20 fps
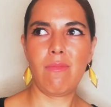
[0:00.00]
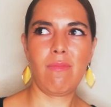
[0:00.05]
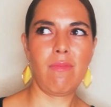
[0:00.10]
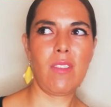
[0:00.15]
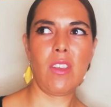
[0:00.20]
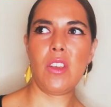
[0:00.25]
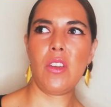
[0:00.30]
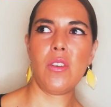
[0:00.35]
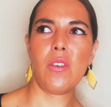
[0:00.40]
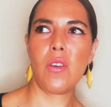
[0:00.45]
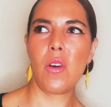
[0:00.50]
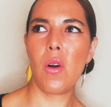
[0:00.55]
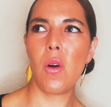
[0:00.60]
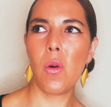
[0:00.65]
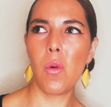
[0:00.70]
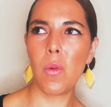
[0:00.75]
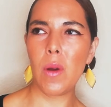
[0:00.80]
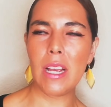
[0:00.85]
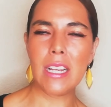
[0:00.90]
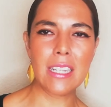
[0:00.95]
you're
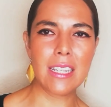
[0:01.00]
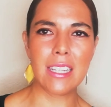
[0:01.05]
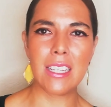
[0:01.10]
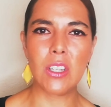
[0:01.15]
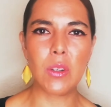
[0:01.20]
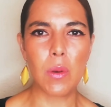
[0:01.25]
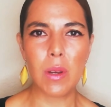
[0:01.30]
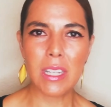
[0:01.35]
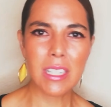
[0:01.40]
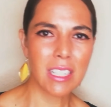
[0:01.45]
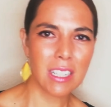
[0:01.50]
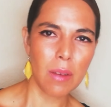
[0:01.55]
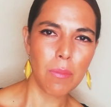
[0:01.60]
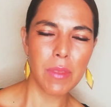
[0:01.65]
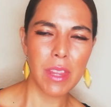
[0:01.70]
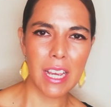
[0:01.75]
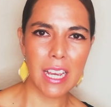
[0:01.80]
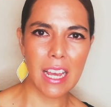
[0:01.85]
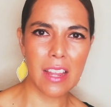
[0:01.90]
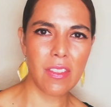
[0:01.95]
always doing
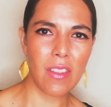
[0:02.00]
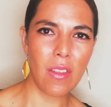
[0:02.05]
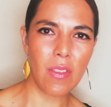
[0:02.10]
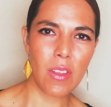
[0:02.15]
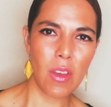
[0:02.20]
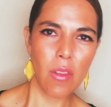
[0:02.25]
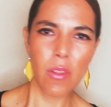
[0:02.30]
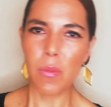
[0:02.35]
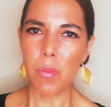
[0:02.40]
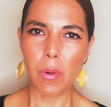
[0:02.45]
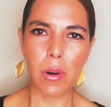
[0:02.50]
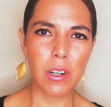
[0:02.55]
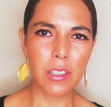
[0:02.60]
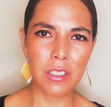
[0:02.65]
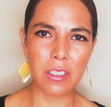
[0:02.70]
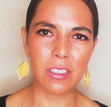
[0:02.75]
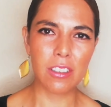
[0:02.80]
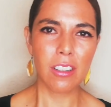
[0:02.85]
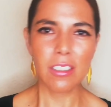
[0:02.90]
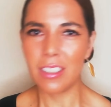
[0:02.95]
something and then the other
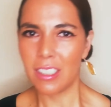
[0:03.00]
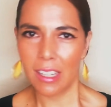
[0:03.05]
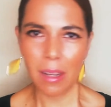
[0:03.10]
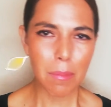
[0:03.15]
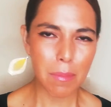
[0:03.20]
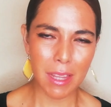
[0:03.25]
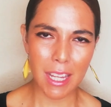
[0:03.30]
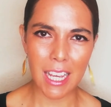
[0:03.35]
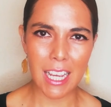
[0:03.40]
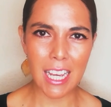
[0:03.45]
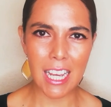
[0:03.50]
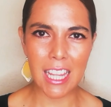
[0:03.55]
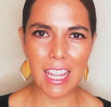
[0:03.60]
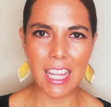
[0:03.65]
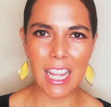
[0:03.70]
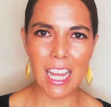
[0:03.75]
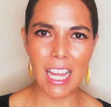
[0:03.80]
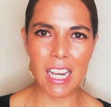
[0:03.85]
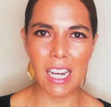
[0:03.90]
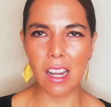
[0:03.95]
person does something and
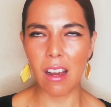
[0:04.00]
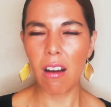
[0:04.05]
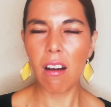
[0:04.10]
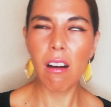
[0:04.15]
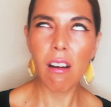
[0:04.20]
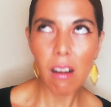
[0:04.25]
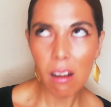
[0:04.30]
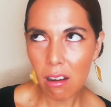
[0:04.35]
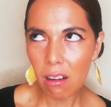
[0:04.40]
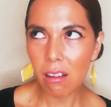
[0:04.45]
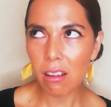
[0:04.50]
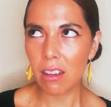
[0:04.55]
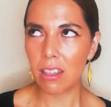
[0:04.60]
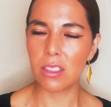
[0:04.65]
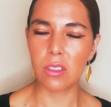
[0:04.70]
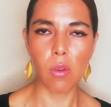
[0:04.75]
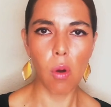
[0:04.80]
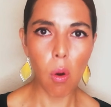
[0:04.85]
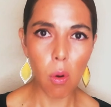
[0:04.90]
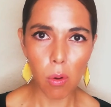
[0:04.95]
then, it's
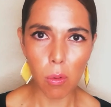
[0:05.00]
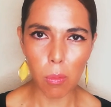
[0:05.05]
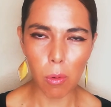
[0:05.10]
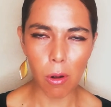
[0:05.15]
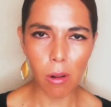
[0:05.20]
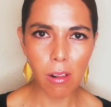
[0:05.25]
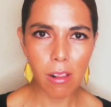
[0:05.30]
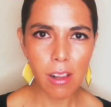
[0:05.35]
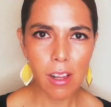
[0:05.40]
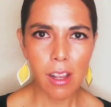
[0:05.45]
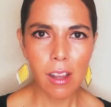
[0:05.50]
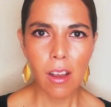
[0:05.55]
horrible?